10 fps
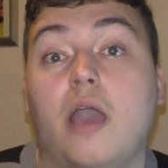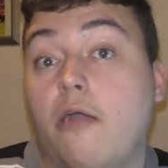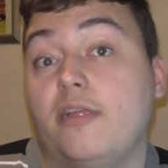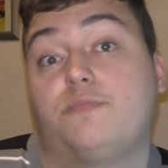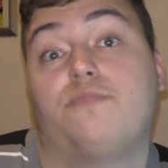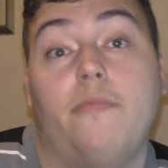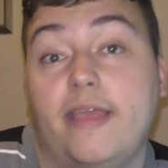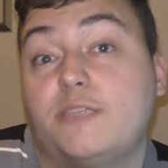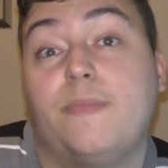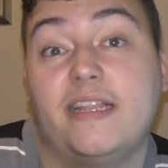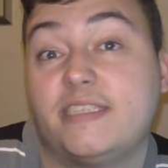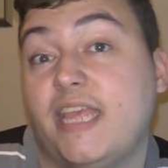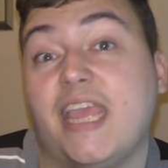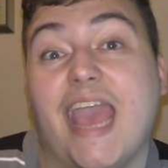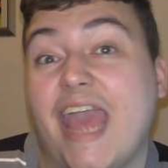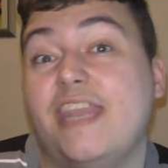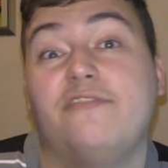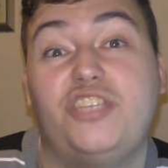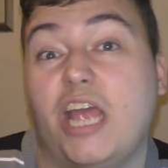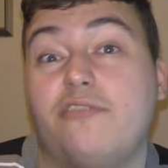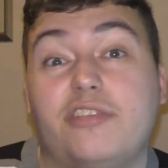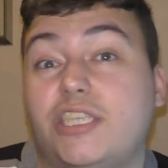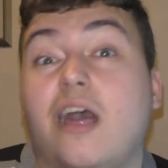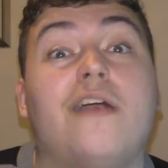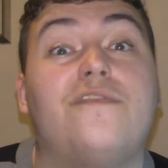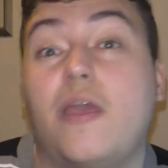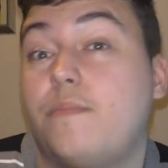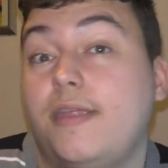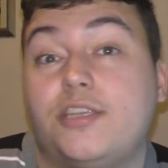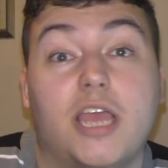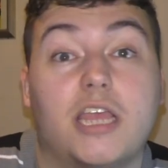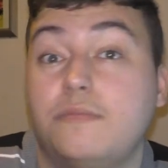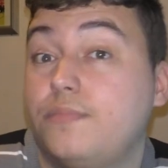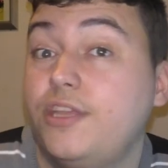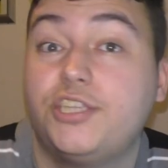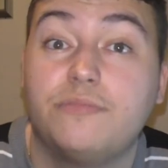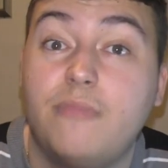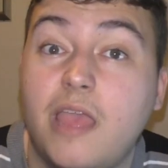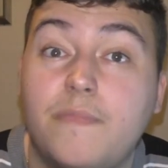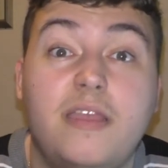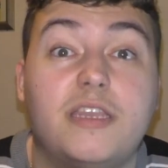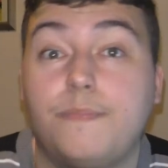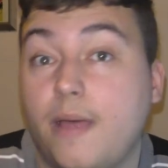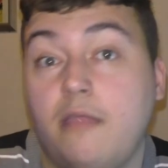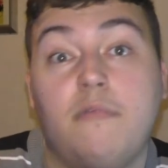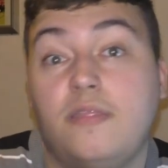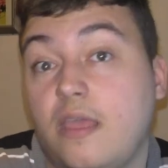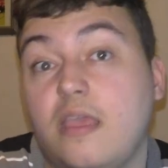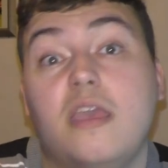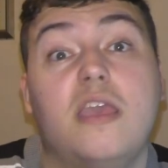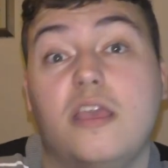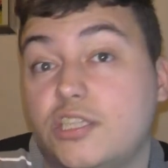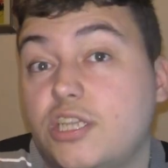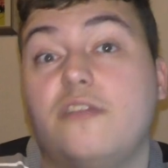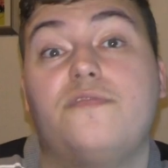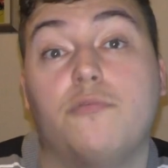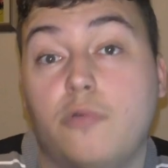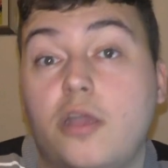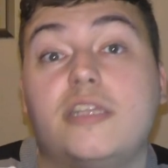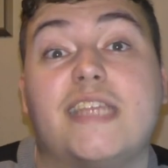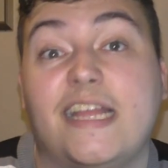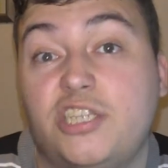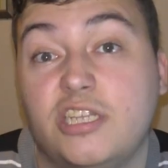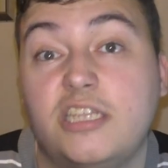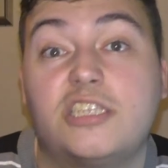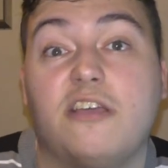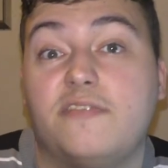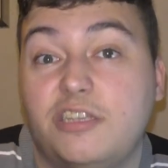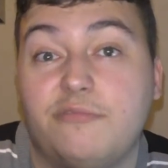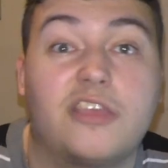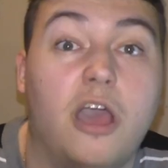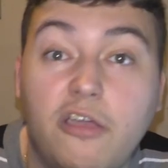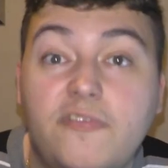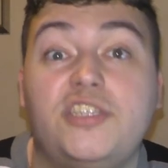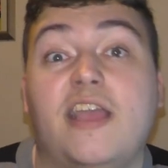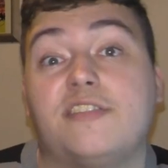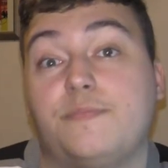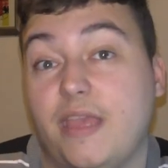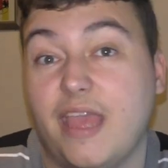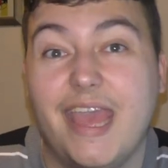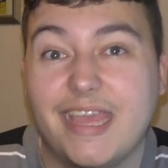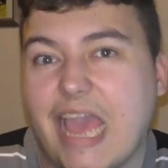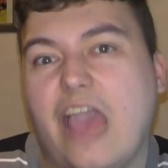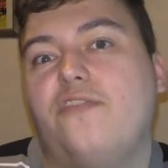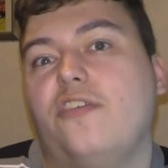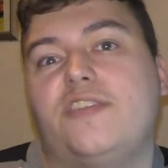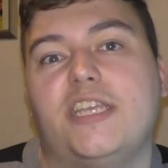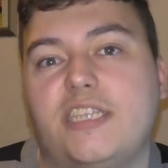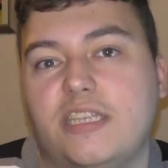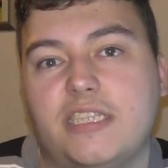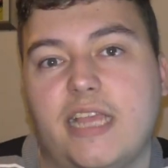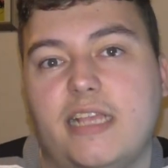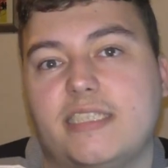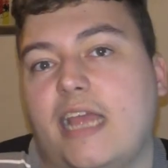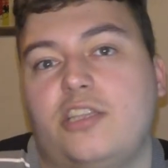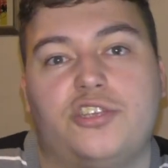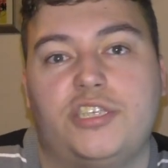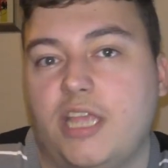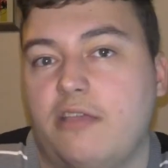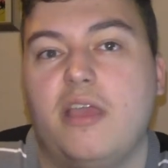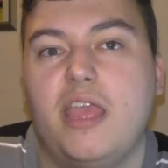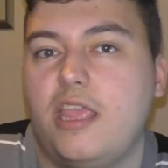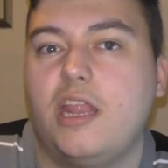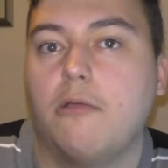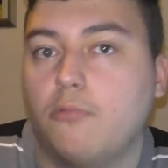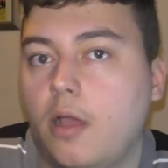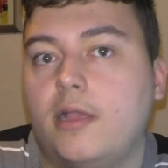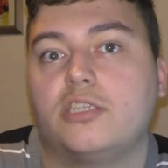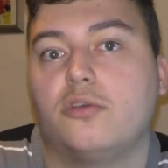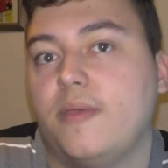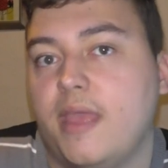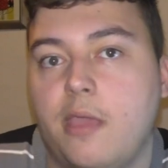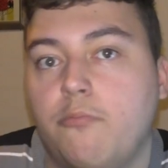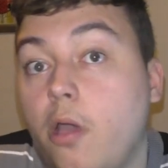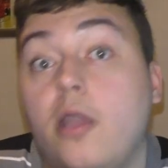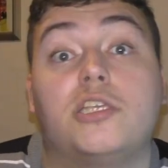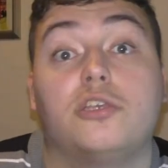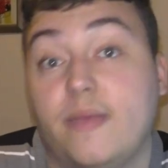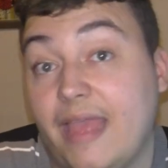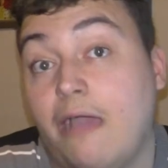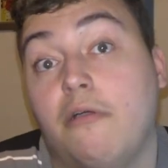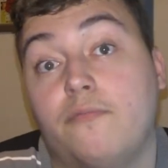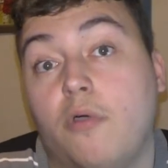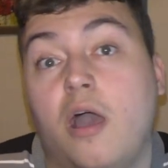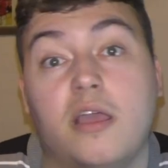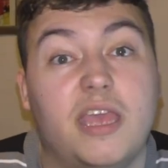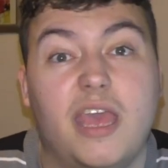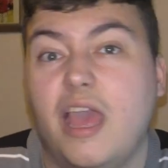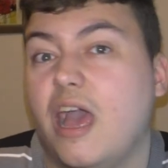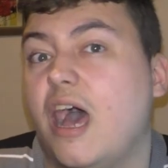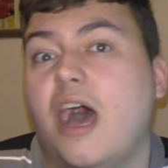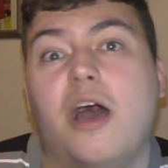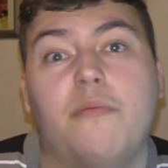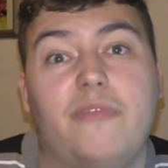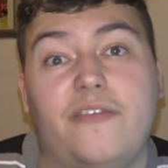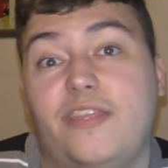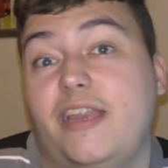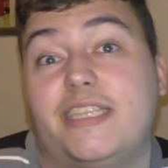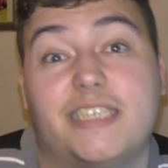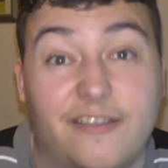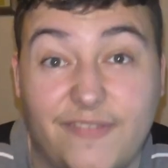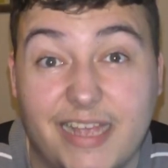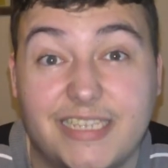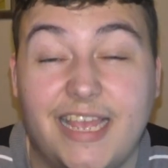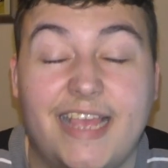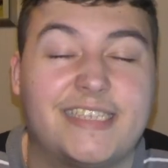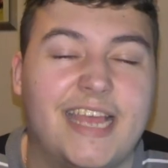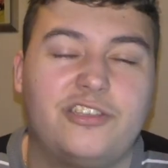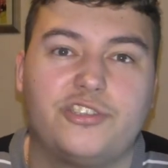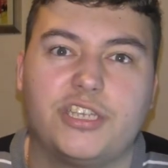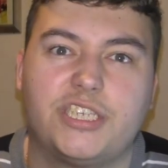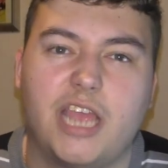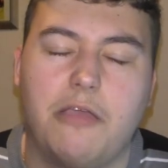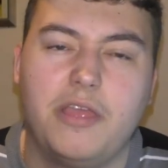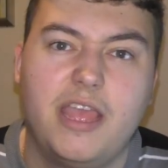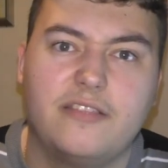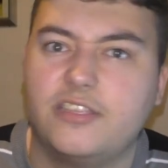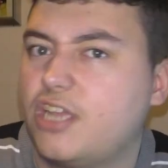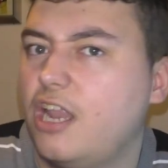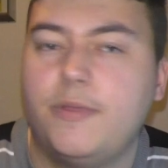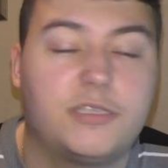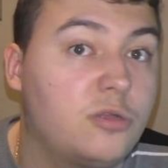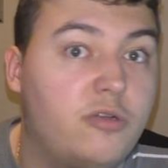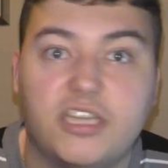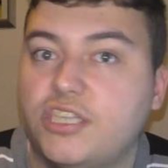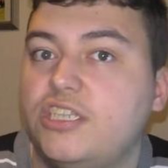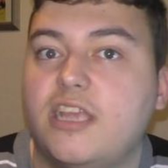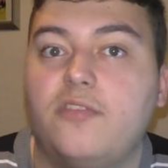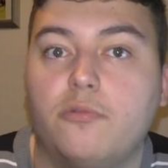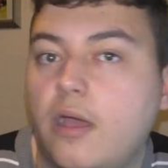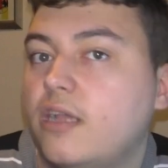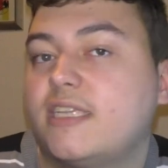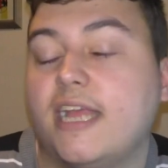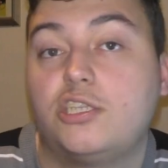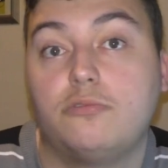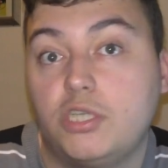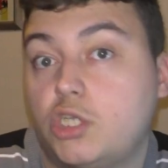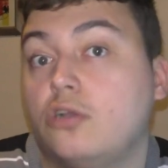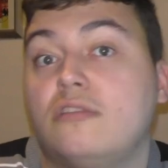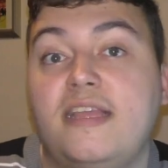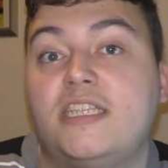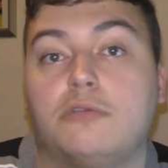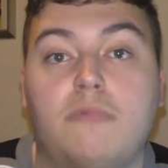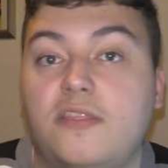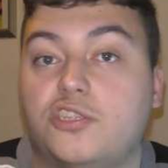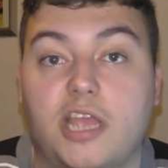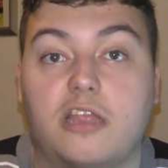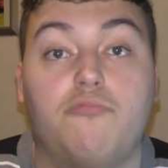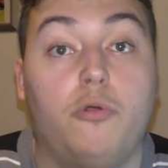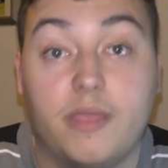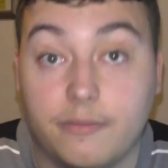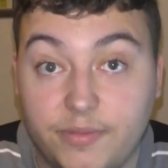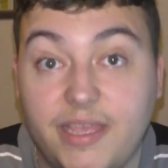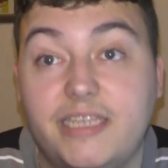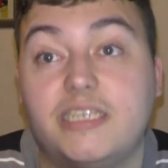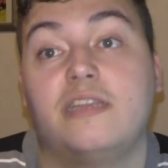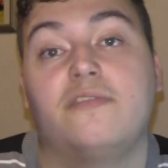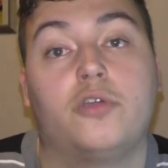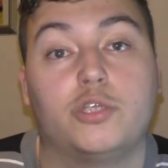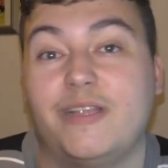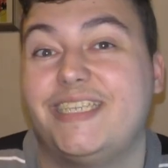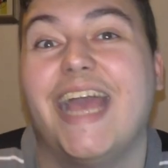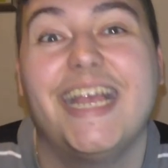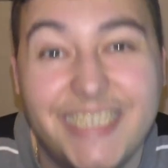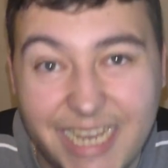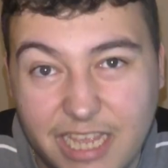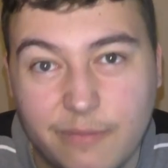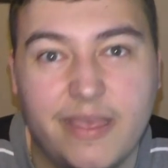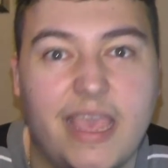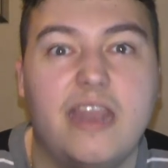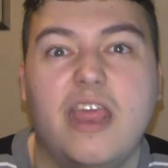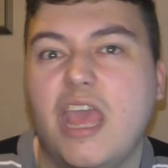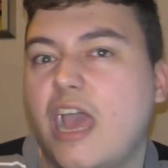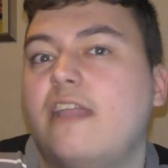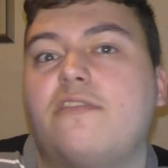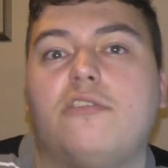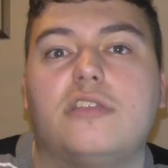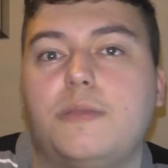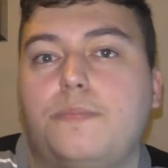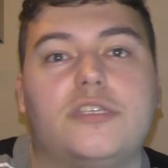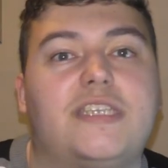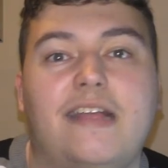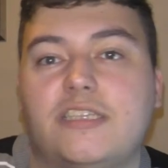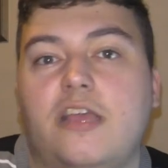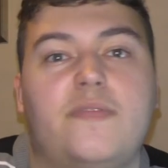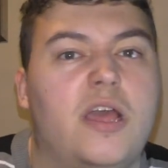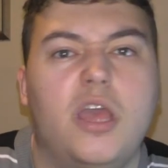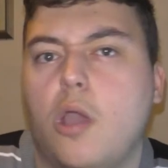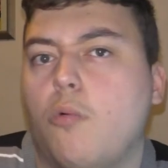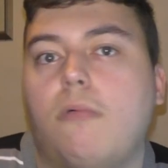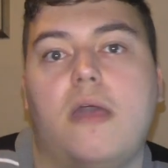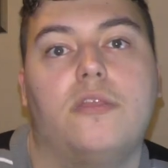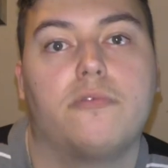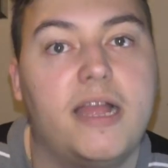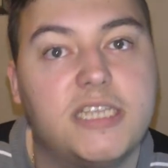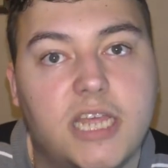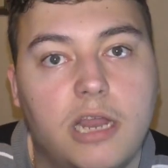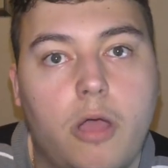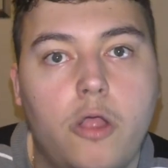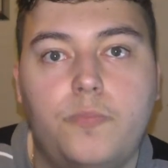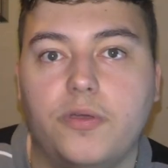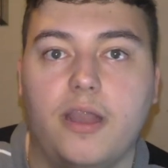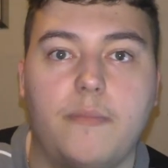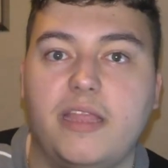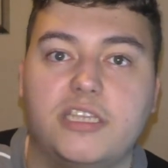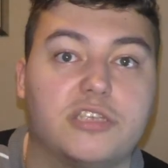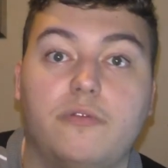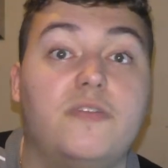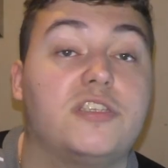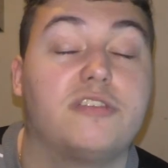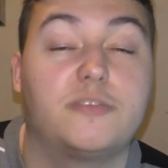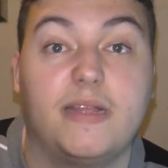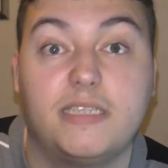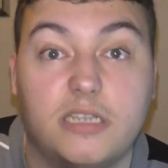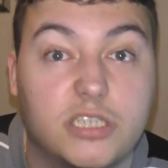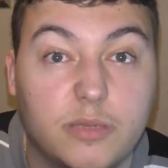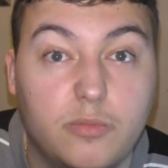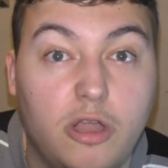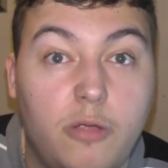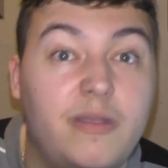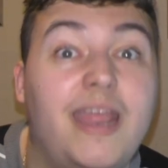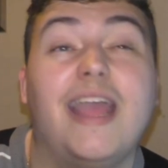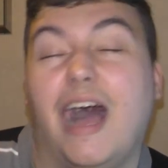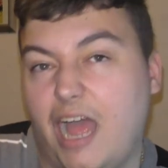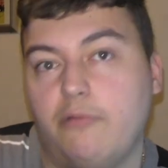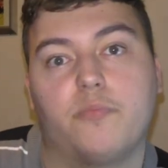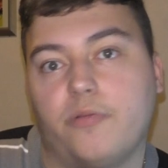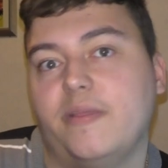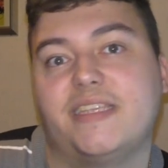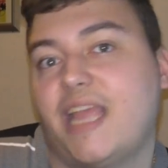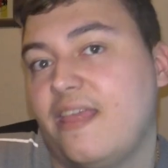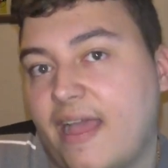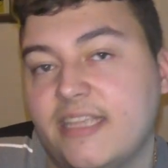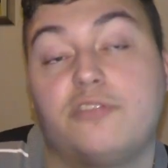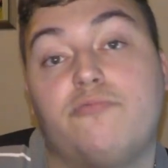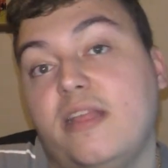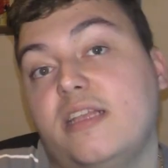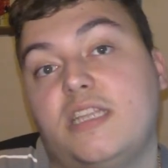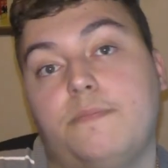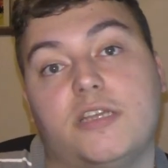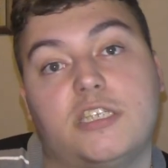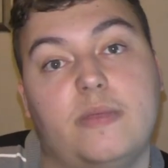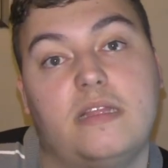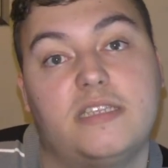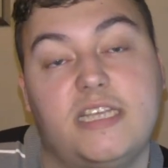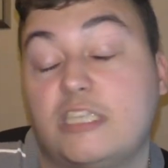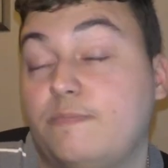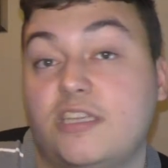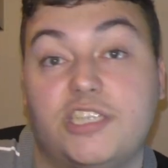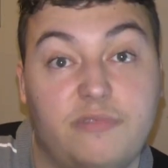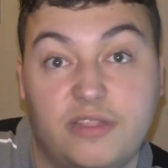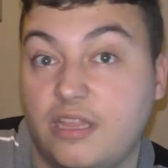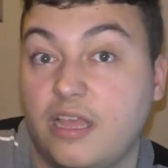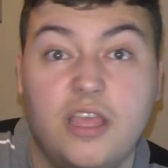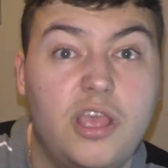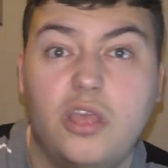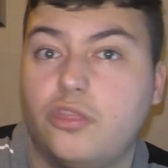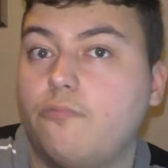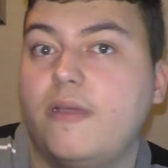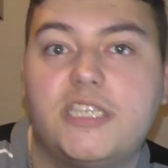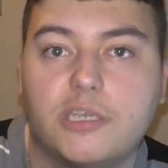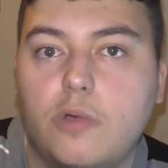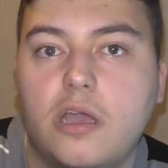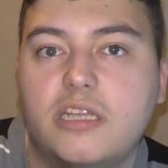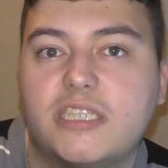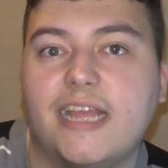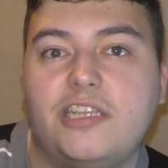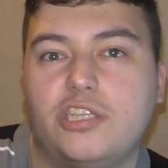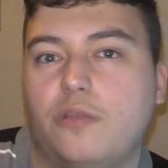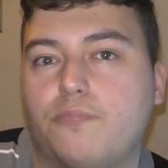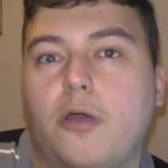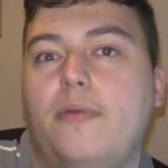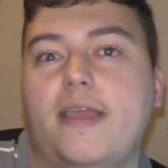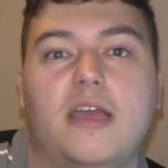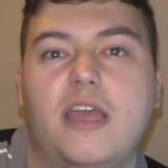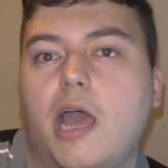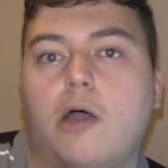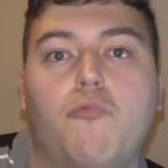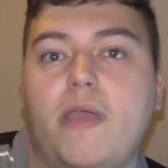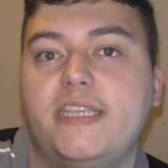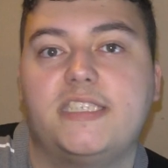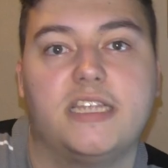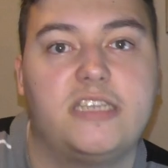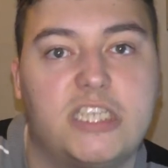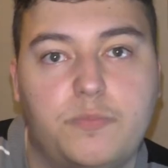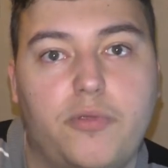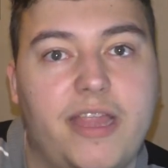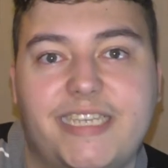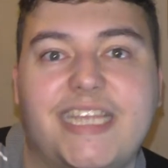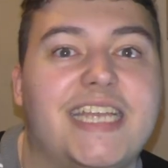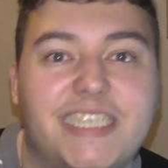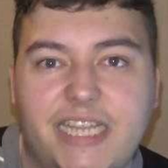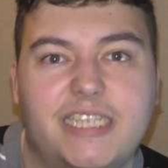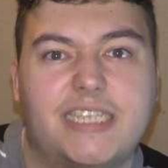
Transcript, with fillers: are ex probably expecting end of January, start of February track completion, maybe, depending when the sort of the work schedule is, because obviously with COVID, you have to be careful of distancing, etc. So, you know, workers will be in, workers will be out of work um, if they need to self isolate, etc. So, there's going to be some questions over the work schedule, which could lead to when the track will be completed, and of course, when testing can begin. And of course, it puts doubts over when the ride's going to open. I mean, some of us are expecting a summer opening happening, I would probably say that is the realistic possibility, especially with the, the winter work schedule and probably a, a winter to spring testing